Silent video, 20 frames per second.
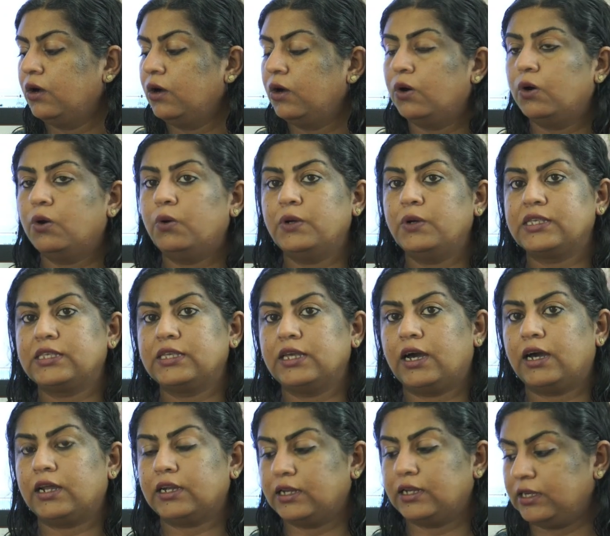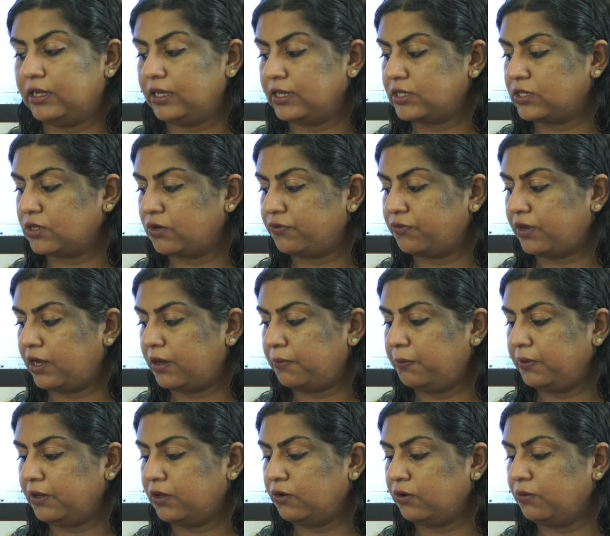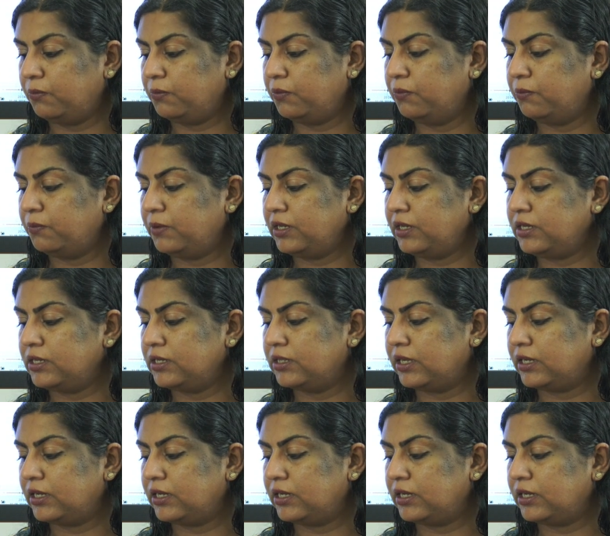Who is the architect of Apiko movement?